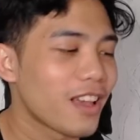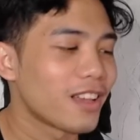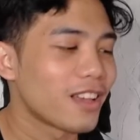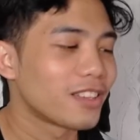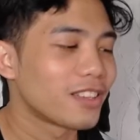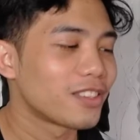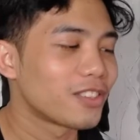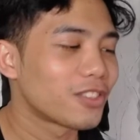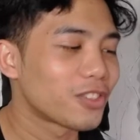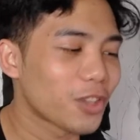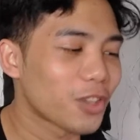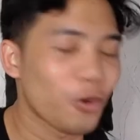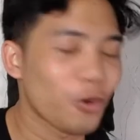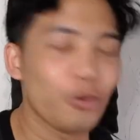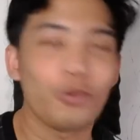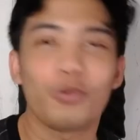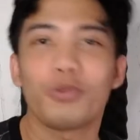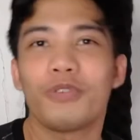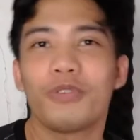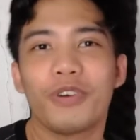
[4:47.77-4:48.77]

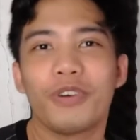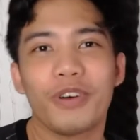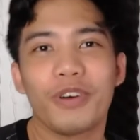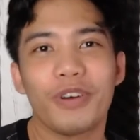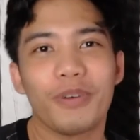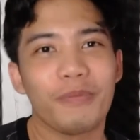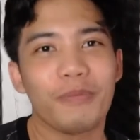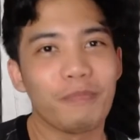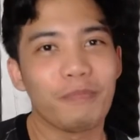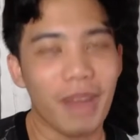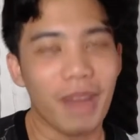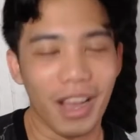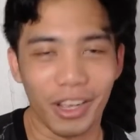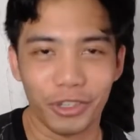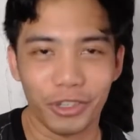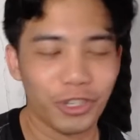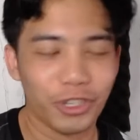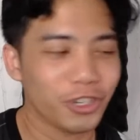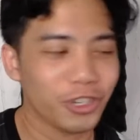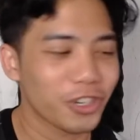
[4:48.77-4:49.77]
so
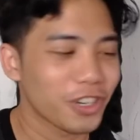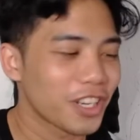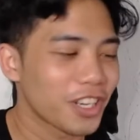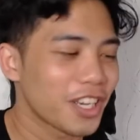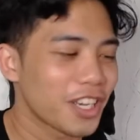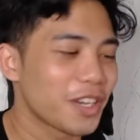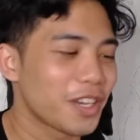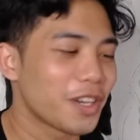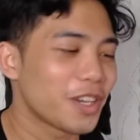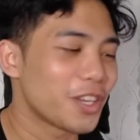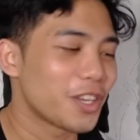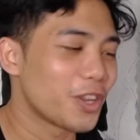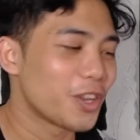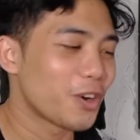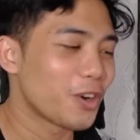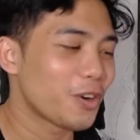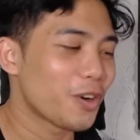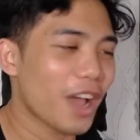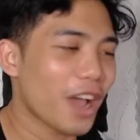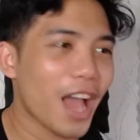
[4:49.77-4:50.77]
much.
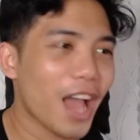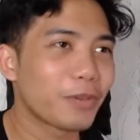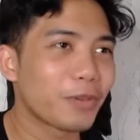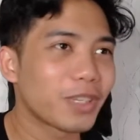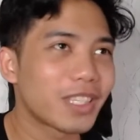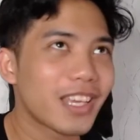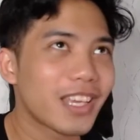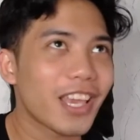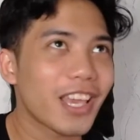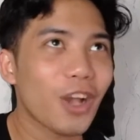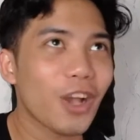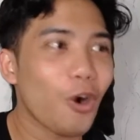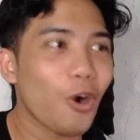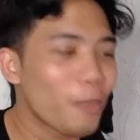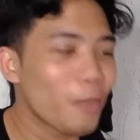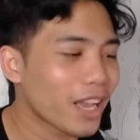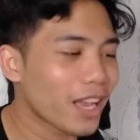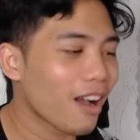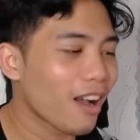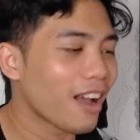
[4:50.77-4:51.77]
I was thinking, oh
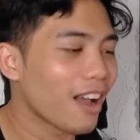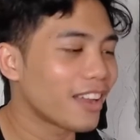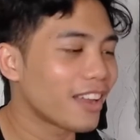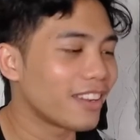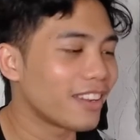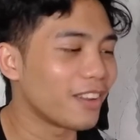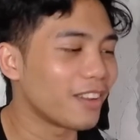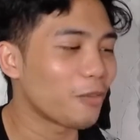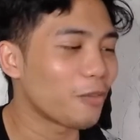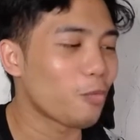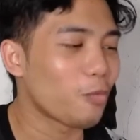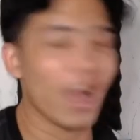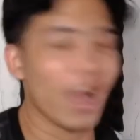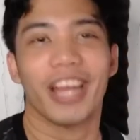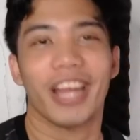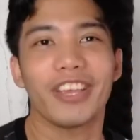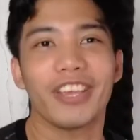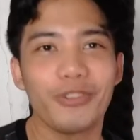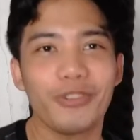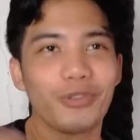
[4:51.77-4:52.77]
my god, why
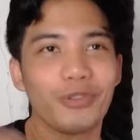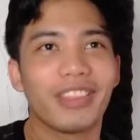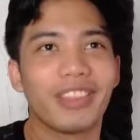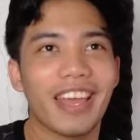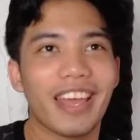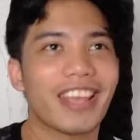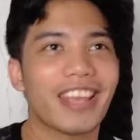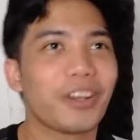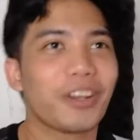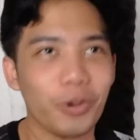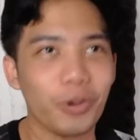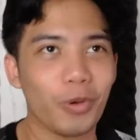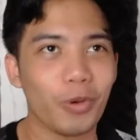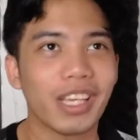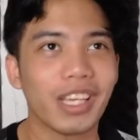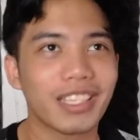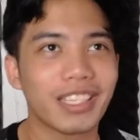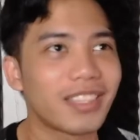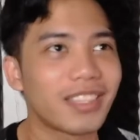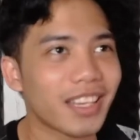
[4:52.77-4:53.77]
are you letting a
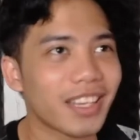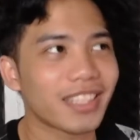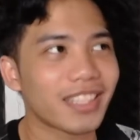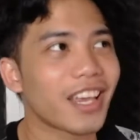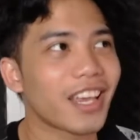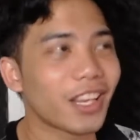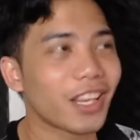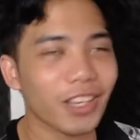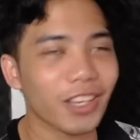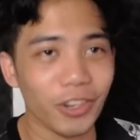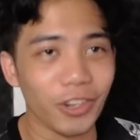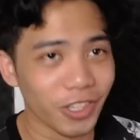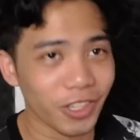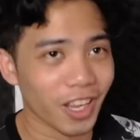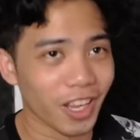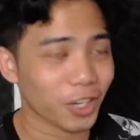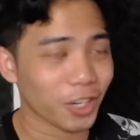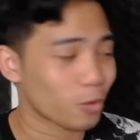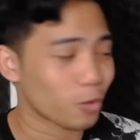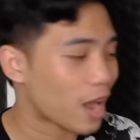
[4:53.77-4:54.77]
quiz dictate your
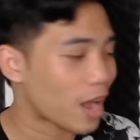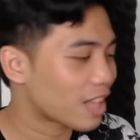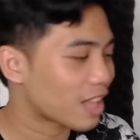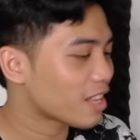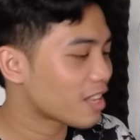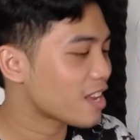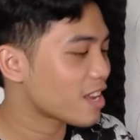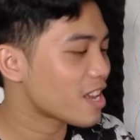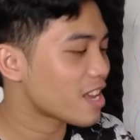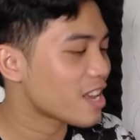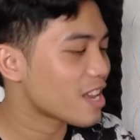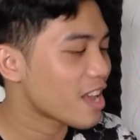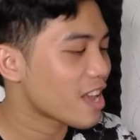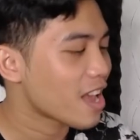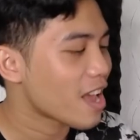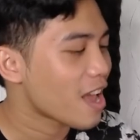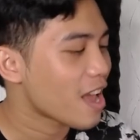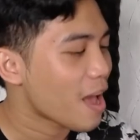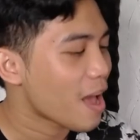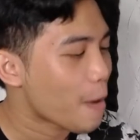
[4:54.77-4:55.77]
sexuality?
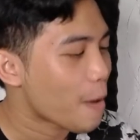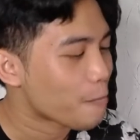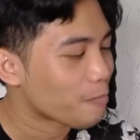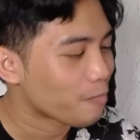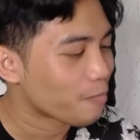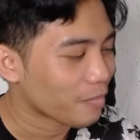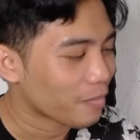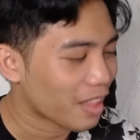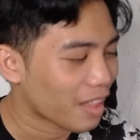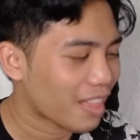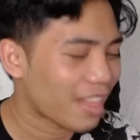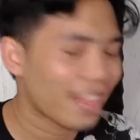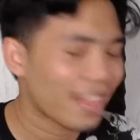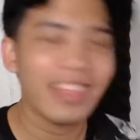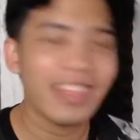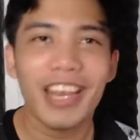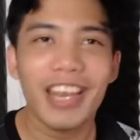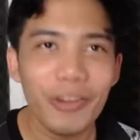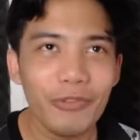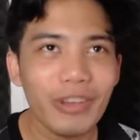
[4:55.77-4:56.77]
And
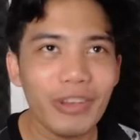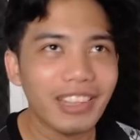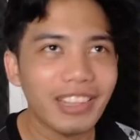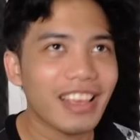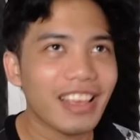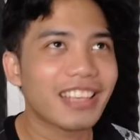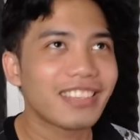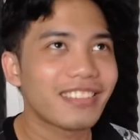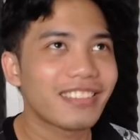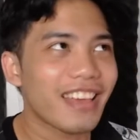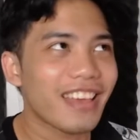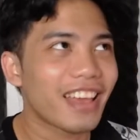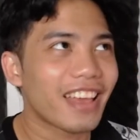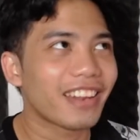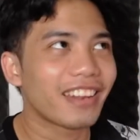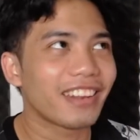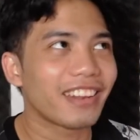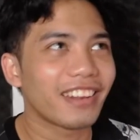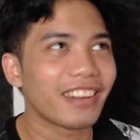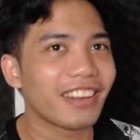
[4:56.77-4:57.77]
then I realized that
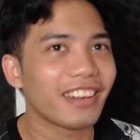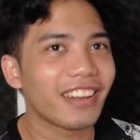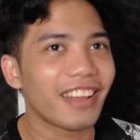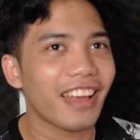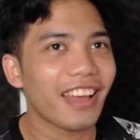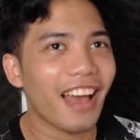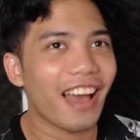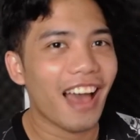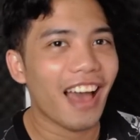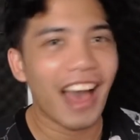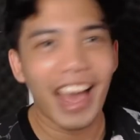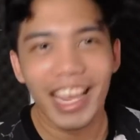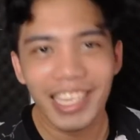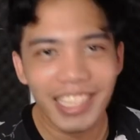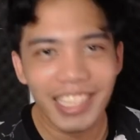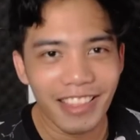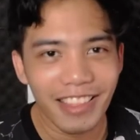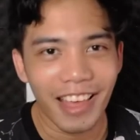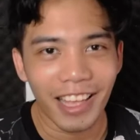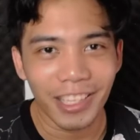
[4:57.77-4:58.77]
I
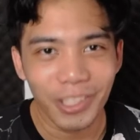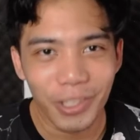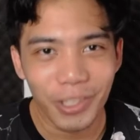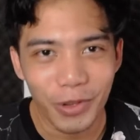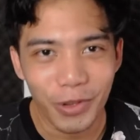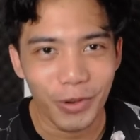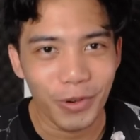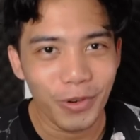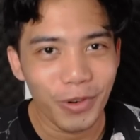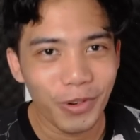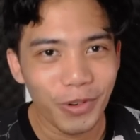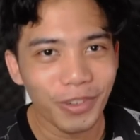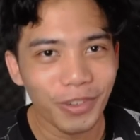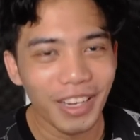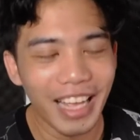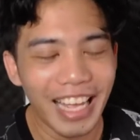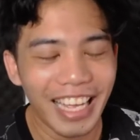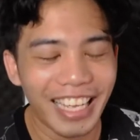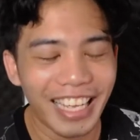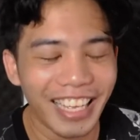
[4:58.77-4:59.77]
did that too.
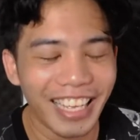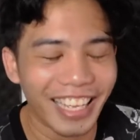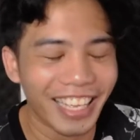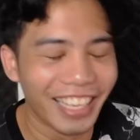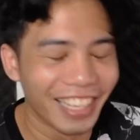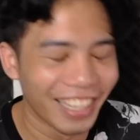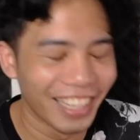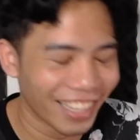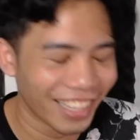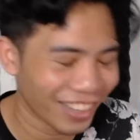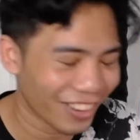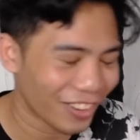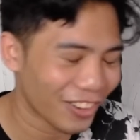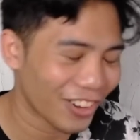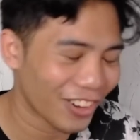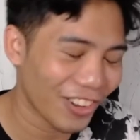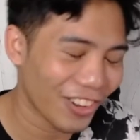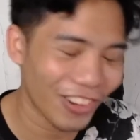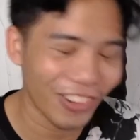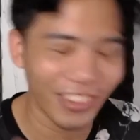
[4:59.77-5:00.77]
Oh
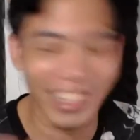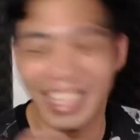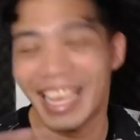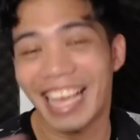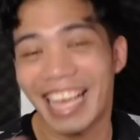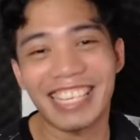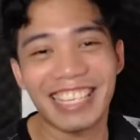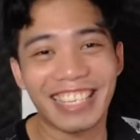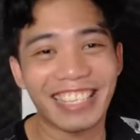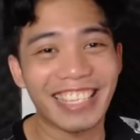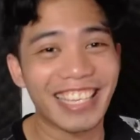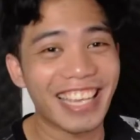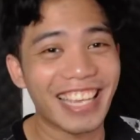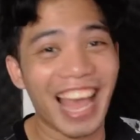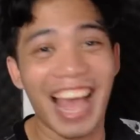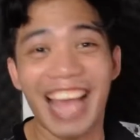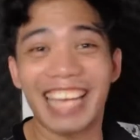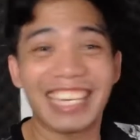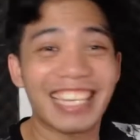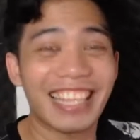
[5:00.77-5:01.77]
no, yes,
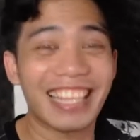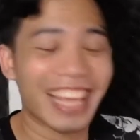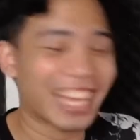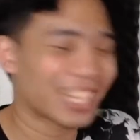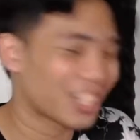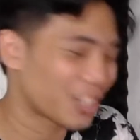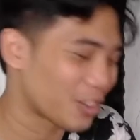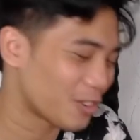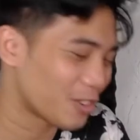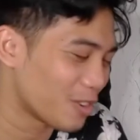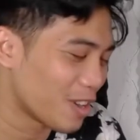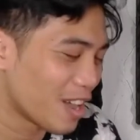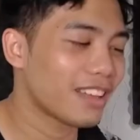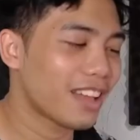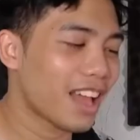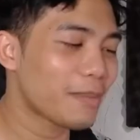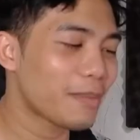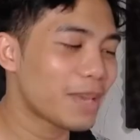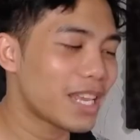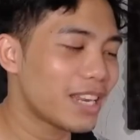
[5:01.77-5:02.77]
I did that too.
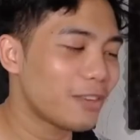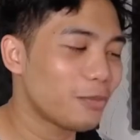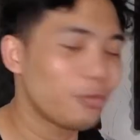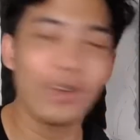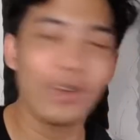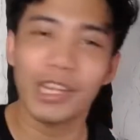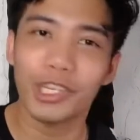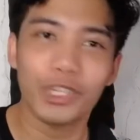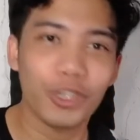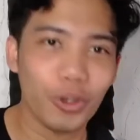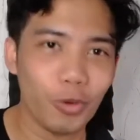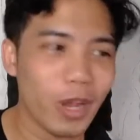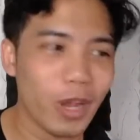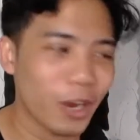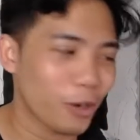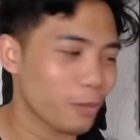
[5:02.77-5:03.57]
I mean, which queer